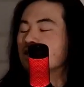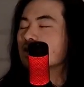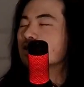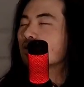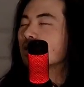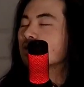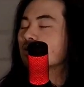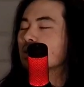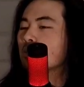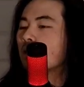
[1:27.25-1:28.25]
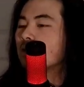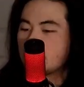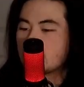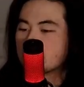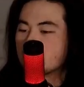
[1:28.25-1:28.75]
year is 2021.
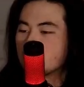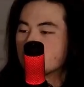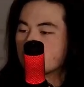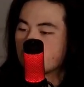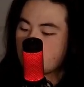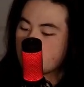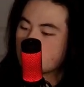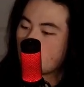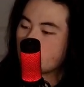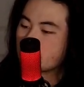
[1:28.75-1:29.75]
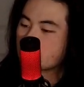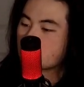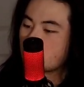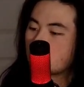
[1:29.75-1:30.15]
The MCU is going in strong.